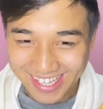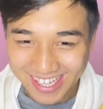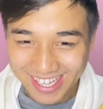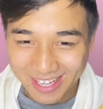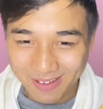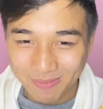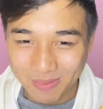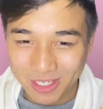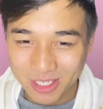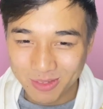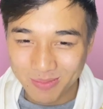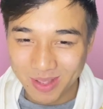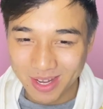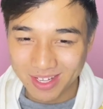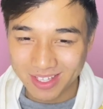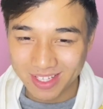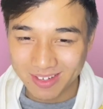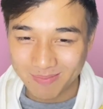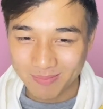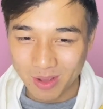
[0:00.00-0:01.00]
Much better
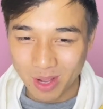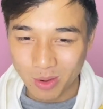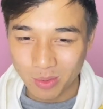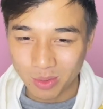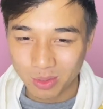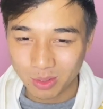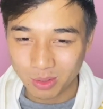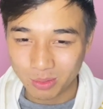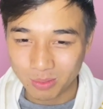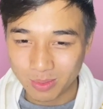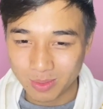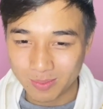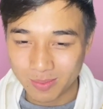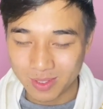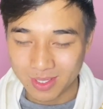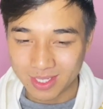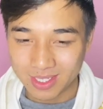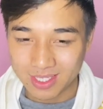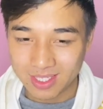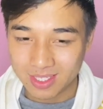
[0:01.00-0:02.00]
than Bawa Luma
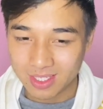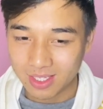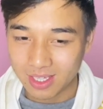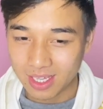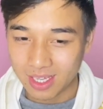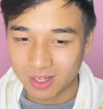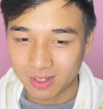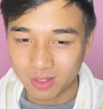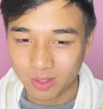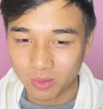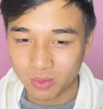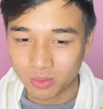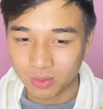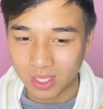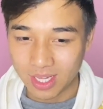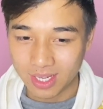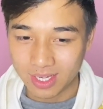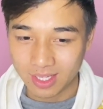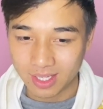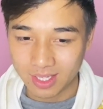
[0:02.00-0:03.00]
Bus. I don't know who
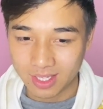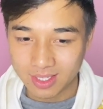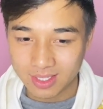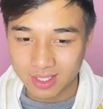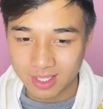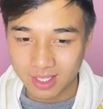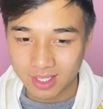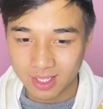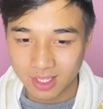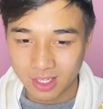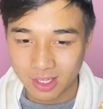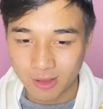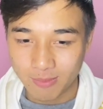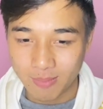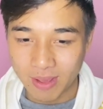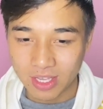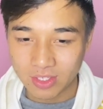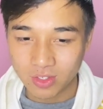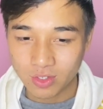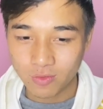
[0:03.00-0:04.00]
that is.
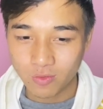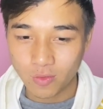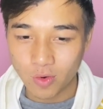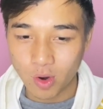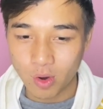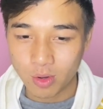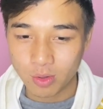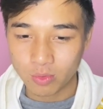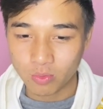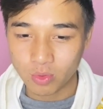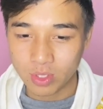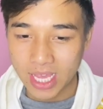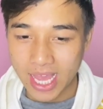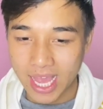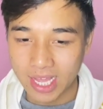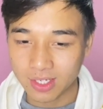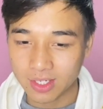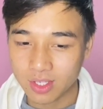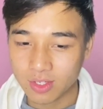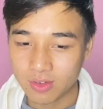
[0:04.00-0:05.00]
Imagine foreign
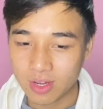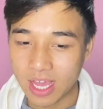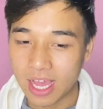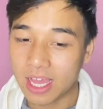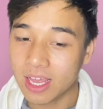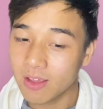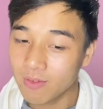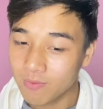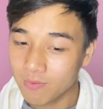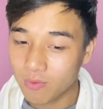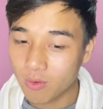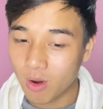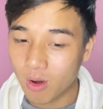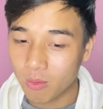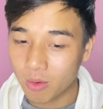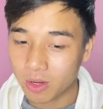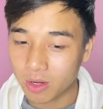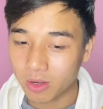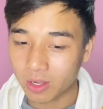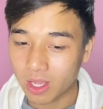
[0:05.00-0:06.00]
reactors. I am
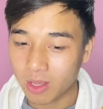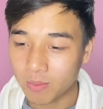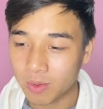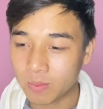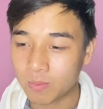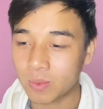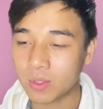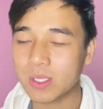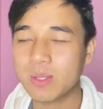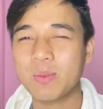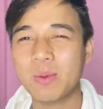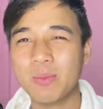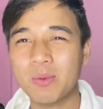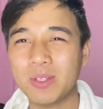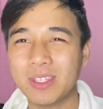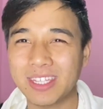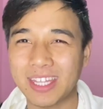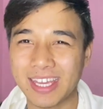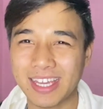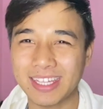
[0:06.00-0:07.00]
foreign, okay, but most people
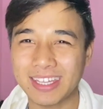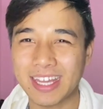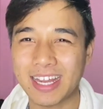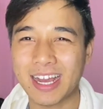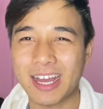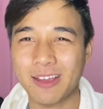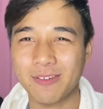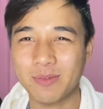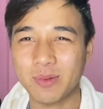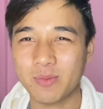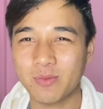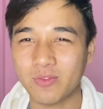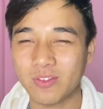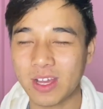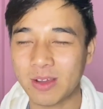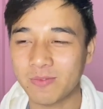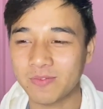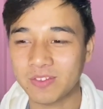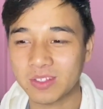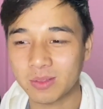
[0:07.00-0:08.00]
think that I'm
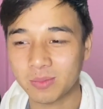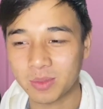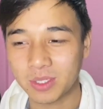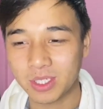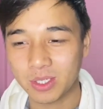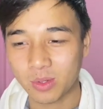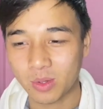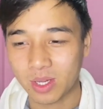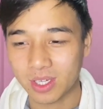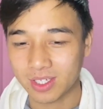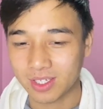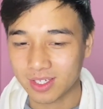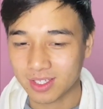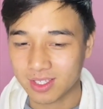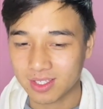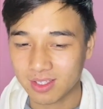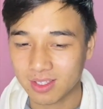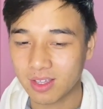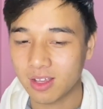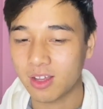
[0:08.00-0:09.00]
Filipino, I
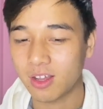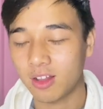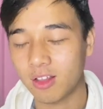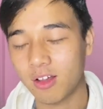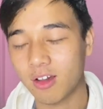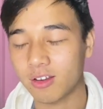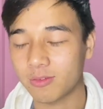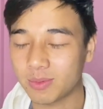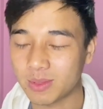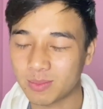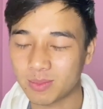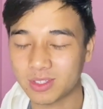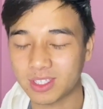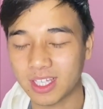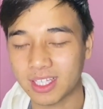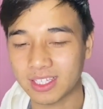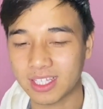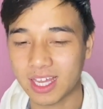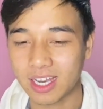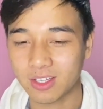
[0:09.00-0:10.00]
guess. A lot of people
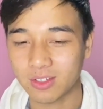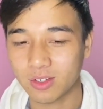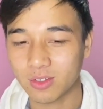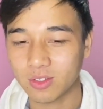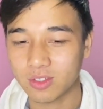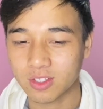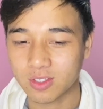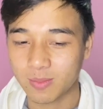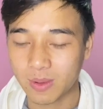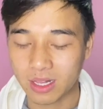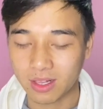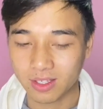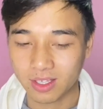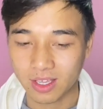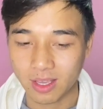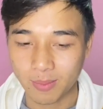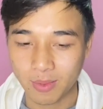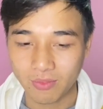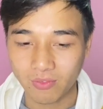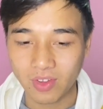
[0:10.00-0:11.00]
think that, you know, just by looking at
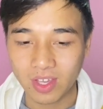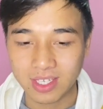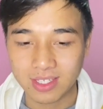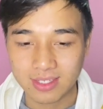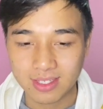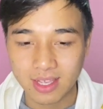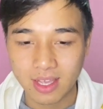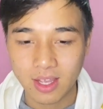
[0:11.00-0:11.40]
my face.